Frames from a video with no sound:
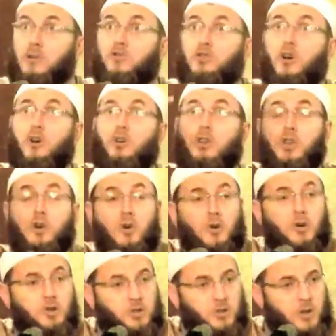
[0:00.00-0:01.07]
they're so
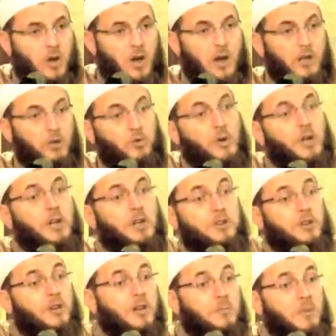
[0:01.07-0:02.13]
huge, 20,
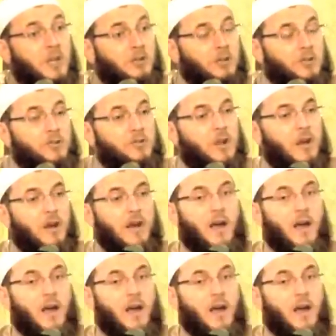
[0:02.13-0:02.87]
30 meters,